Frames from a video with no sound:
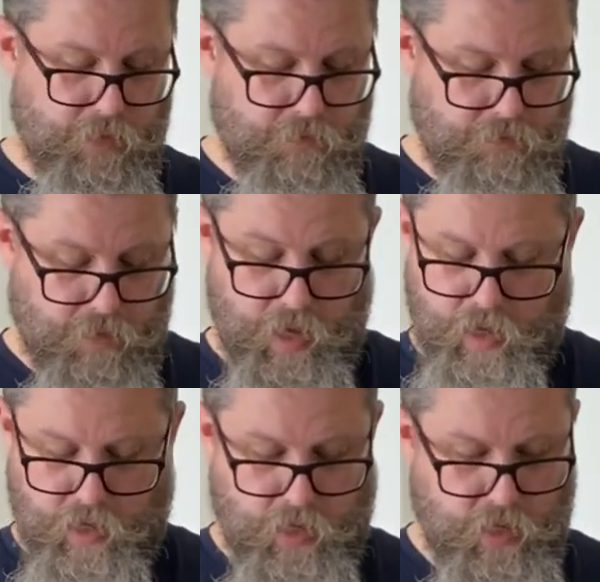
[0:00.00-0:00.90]

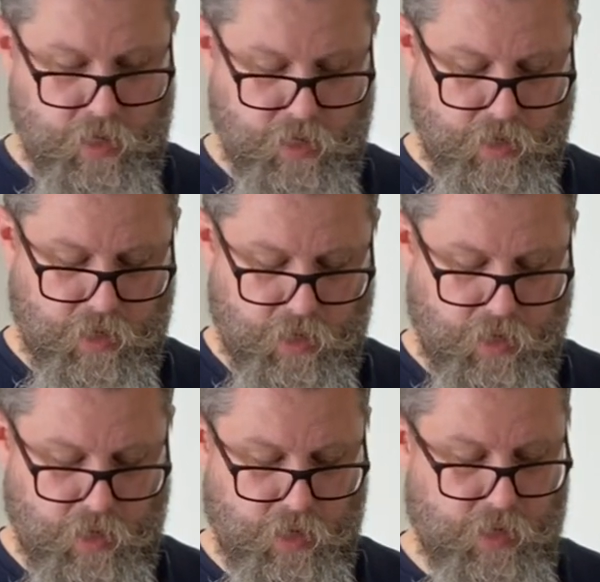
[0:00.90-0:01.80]
pan
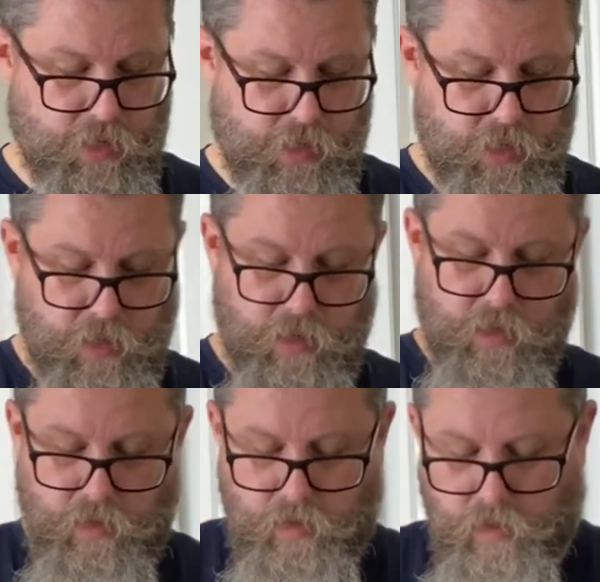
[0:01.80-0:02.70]
and
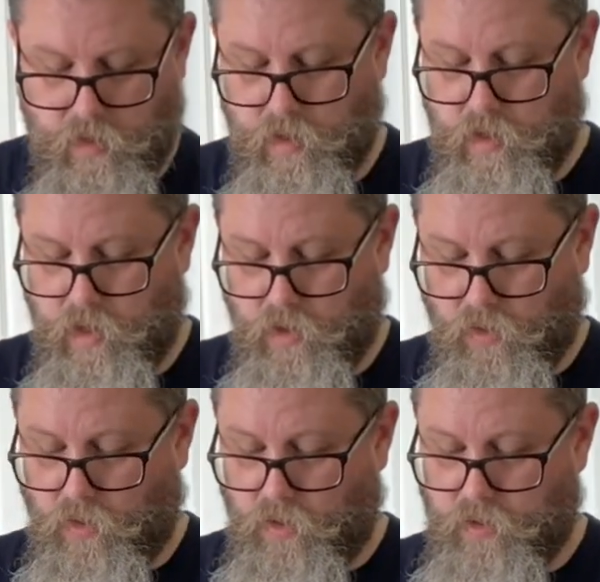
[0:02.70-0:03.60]
you're
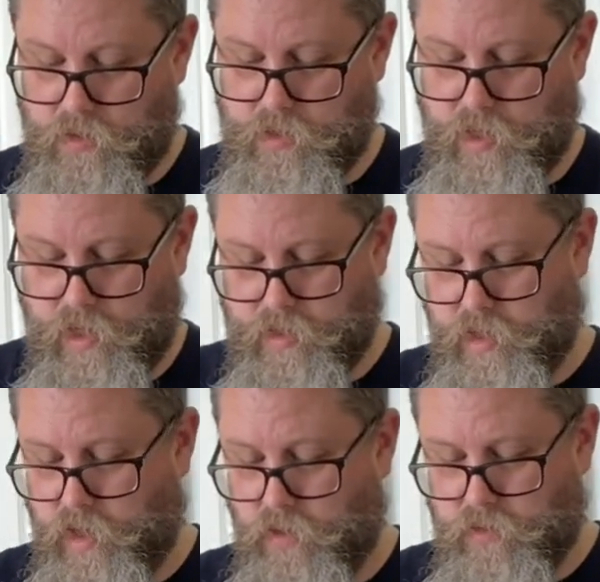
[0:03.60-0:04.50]
all set to
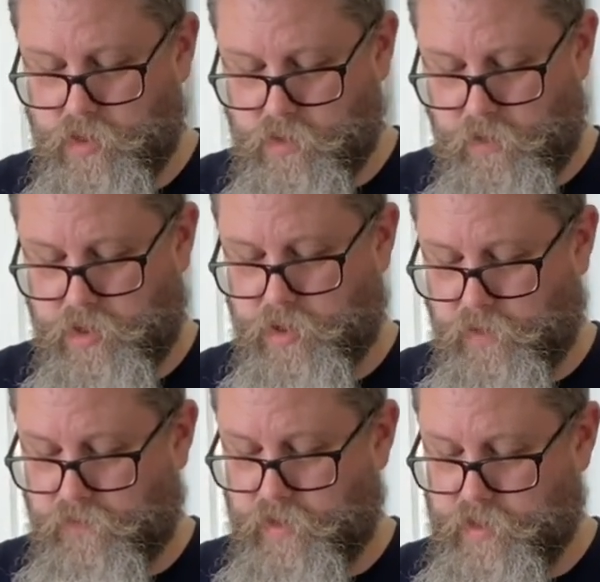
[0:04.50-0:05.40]
go. Just make sure it
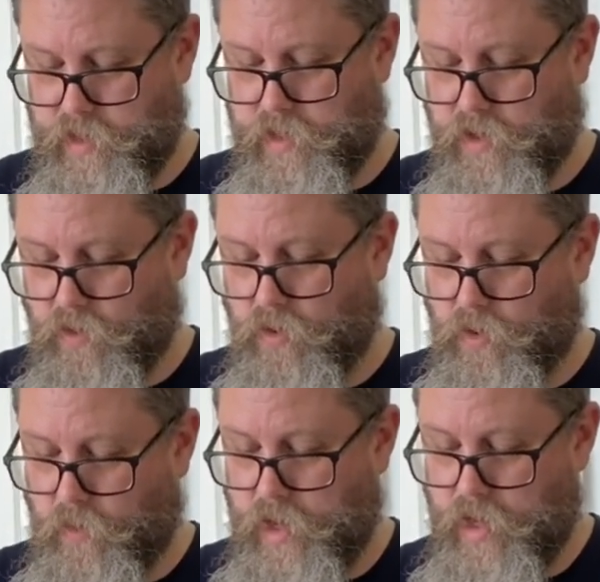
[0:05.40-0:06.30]
fits in there all the
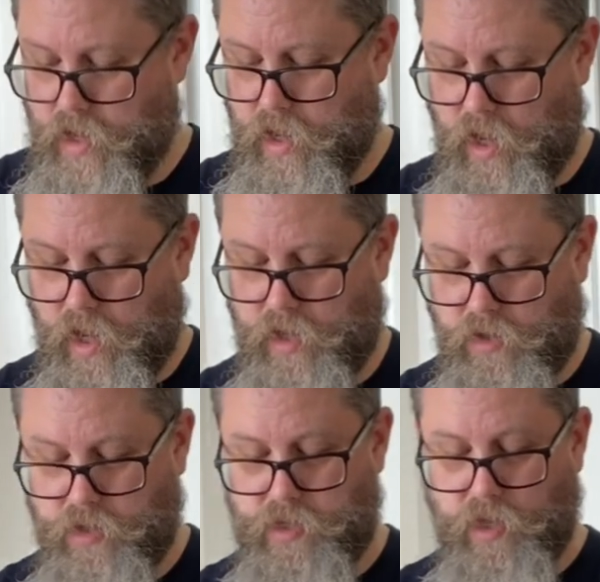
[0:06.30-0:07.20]
way and you're
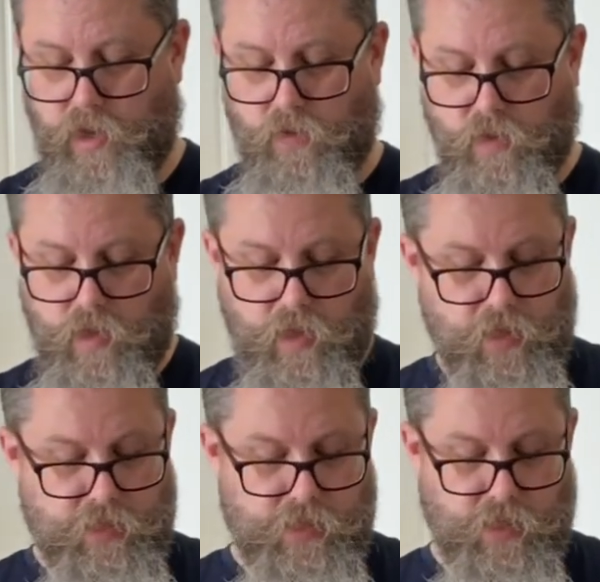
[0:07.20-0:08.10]
good to go.
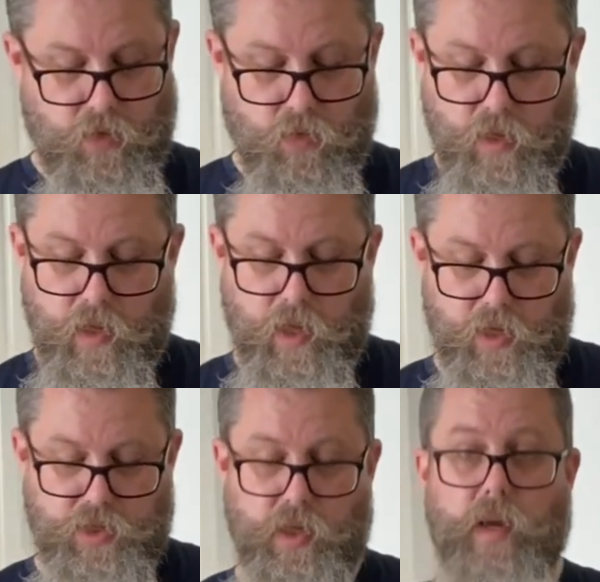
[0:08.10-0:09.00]
So it
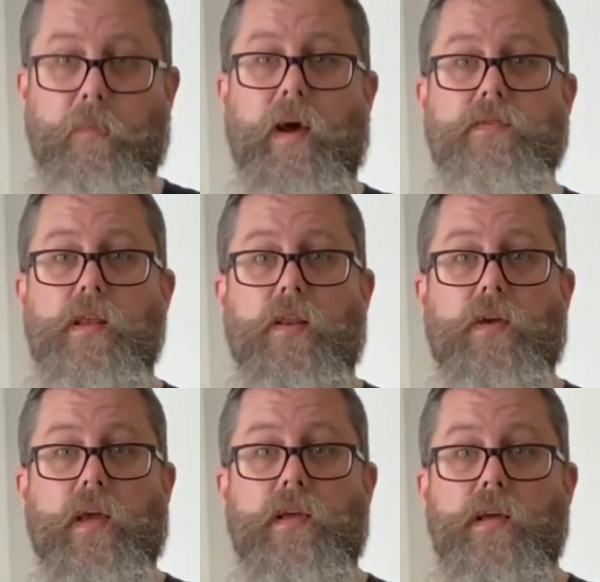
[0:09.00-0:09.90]
should come out
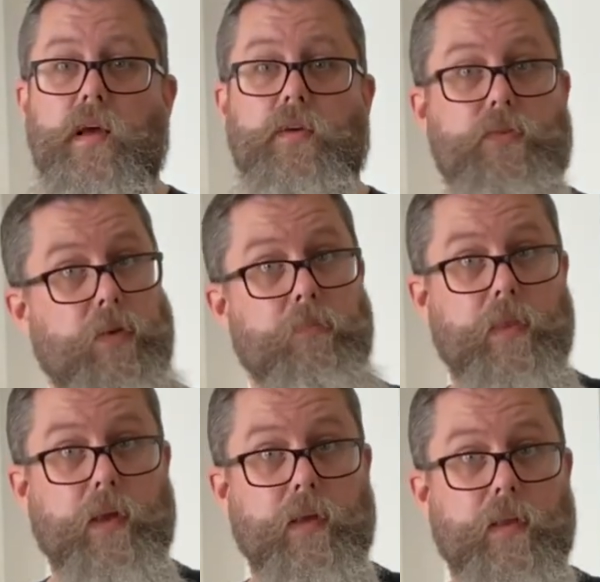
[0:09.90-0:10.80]
looking
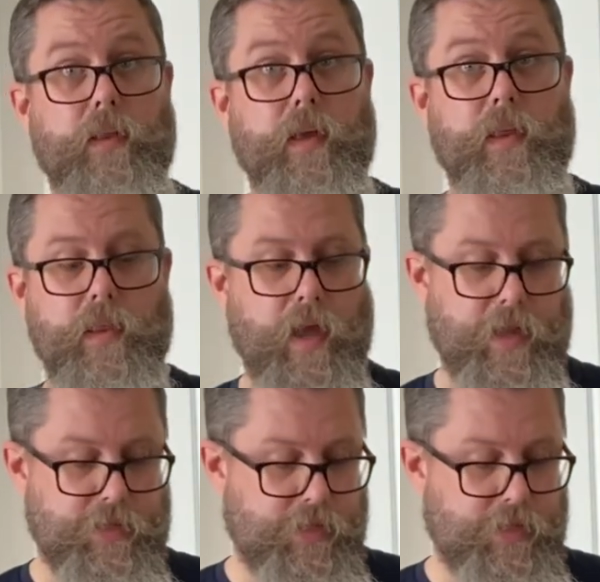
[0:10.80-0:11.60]
something like that.